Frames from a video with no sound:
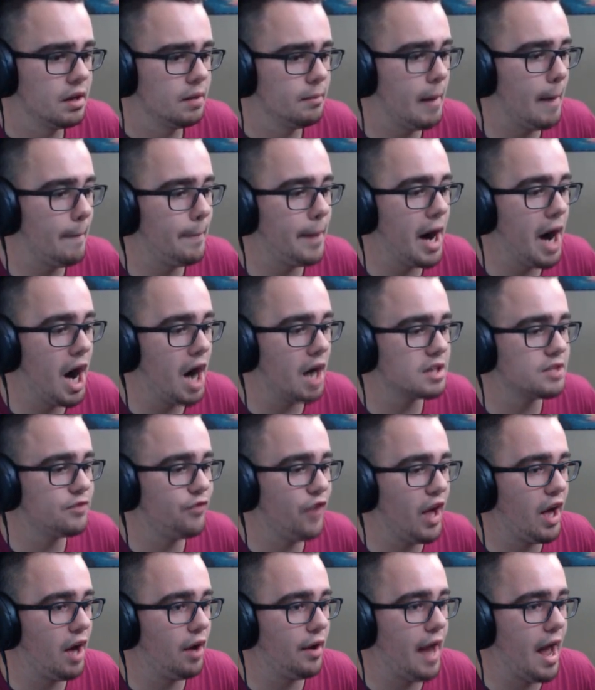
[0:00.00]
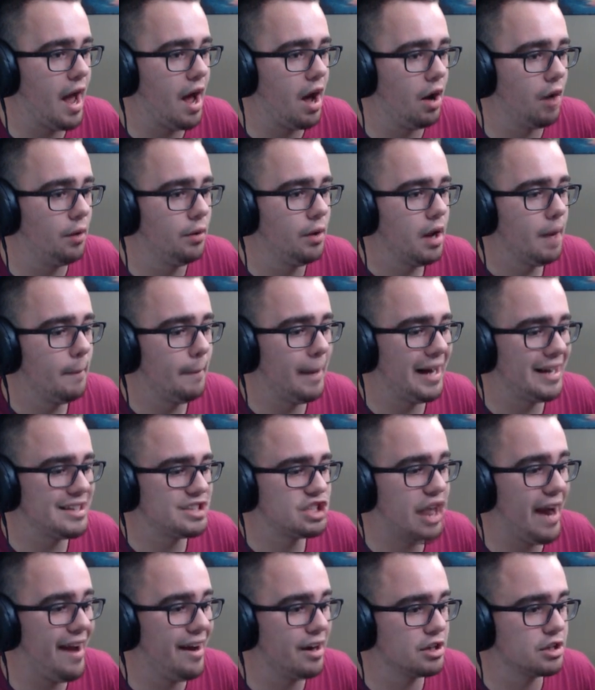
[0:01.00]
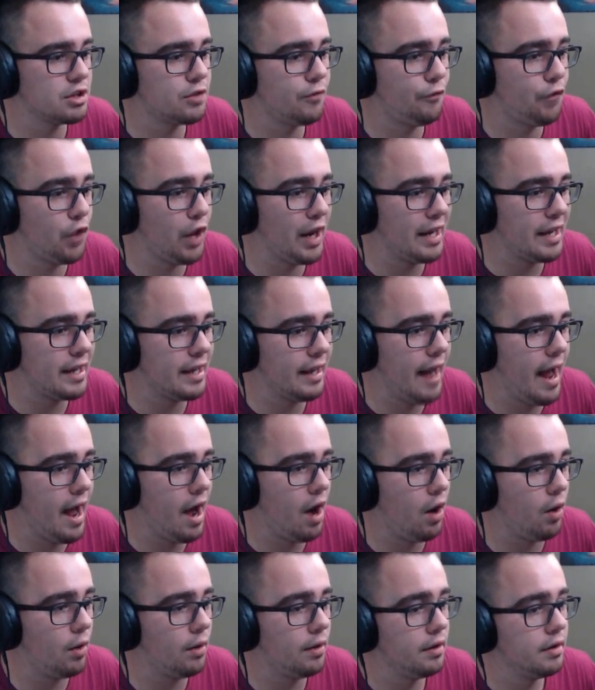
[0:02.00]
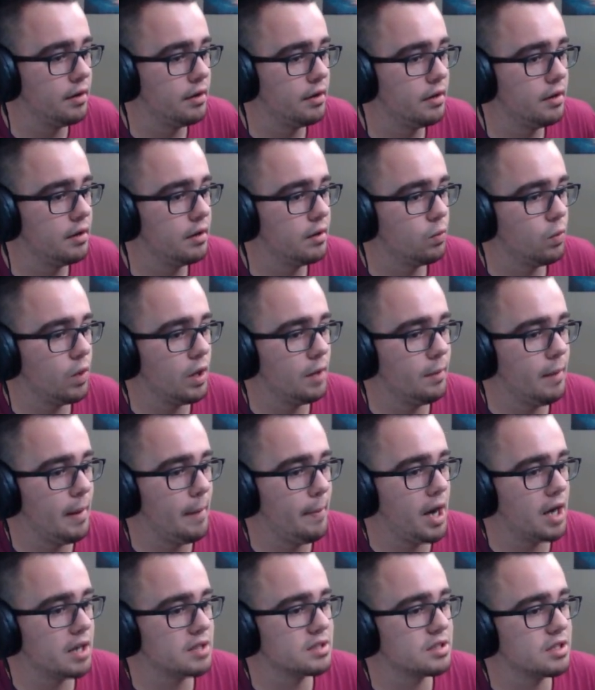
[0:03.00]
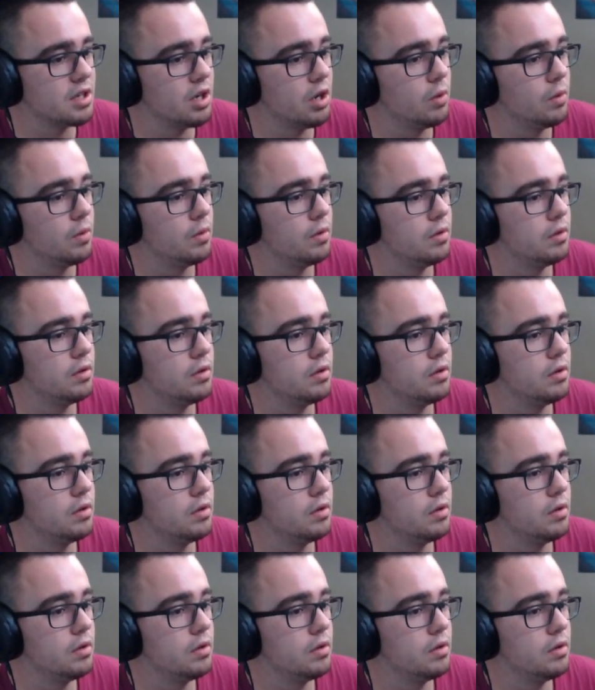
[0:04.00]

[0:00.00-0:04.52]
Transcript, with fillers: My box fell down. My chair's freaking out. Where'd my box go?